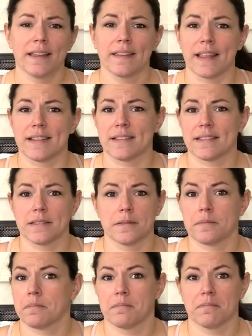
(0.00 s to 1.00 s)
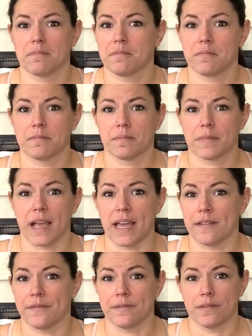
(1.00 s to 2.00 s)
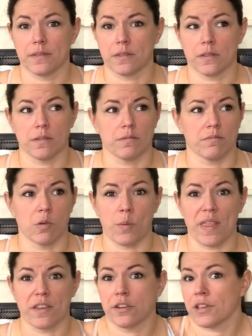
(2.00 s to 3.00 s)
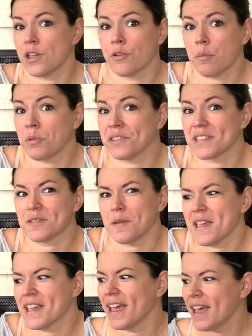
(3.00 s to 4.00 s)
that's kind of the way the cookie crumbled this week.